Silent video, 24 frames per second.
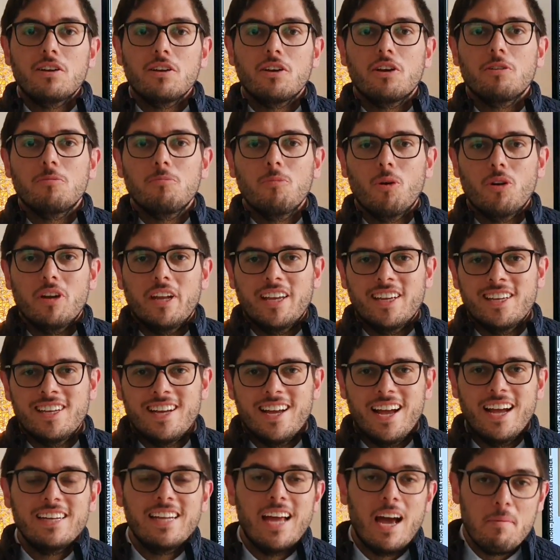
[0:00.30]
Good morning
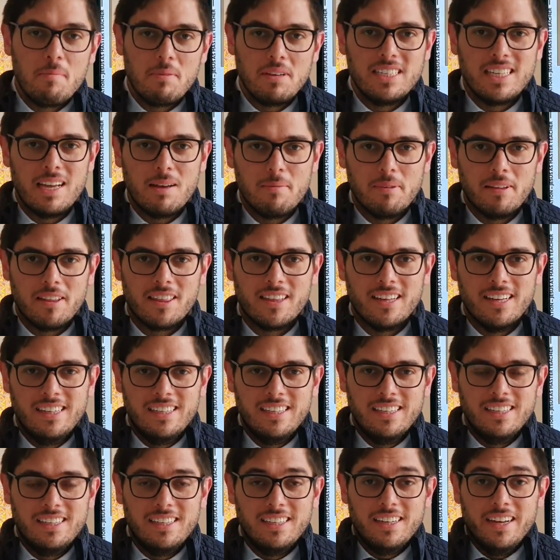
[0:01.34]
and happy Sabbath.
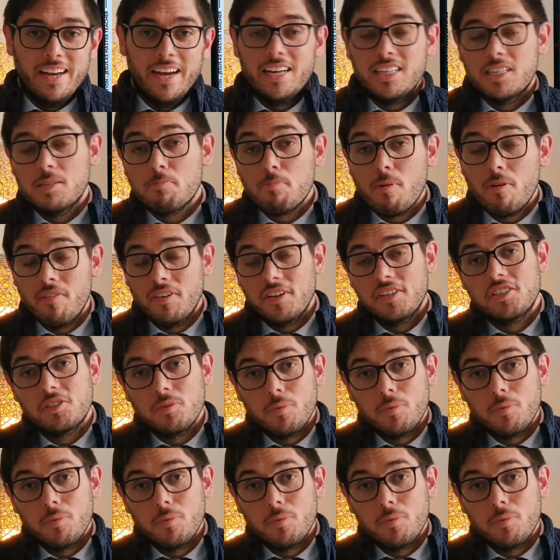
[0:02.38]
It's a privilege